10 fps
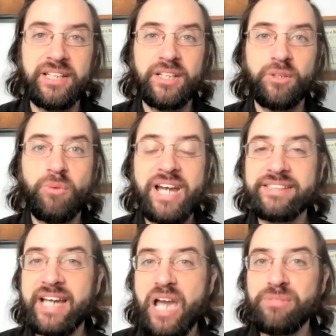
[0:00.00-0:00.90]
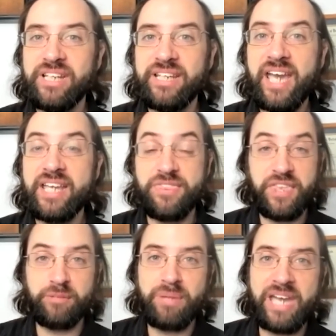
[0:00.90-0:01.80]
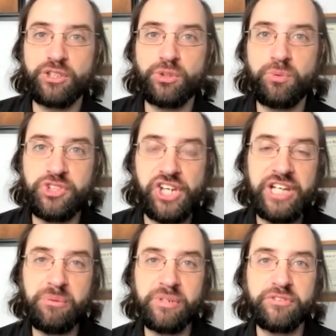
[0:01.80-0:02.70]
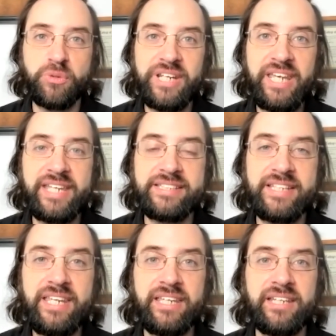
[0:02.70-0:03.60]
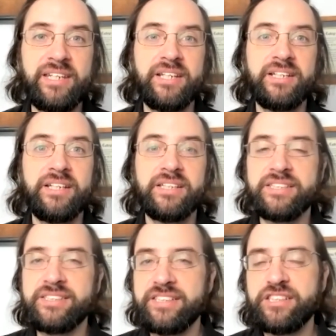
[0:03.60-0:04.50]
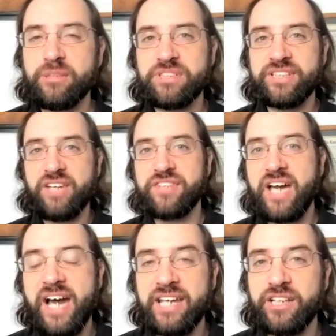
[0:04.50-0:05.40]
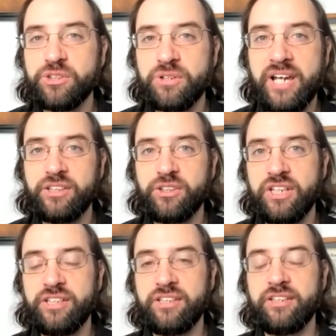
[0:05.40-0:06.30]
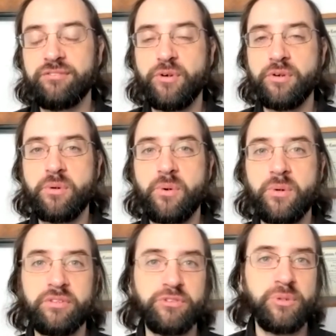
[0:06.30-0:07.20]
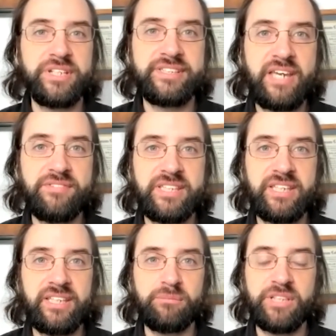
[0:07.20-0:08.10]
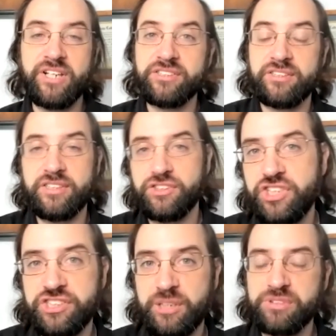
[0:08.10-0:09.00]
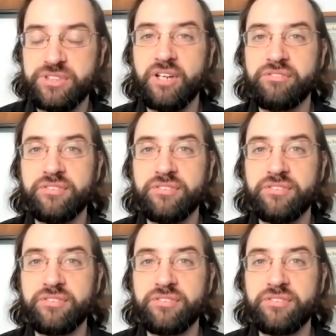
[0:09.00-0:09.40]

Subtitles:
why time and again, think back to January of 2018, the system is left high and dry in the fourth quarter of 2017 because of this GSIB stuff.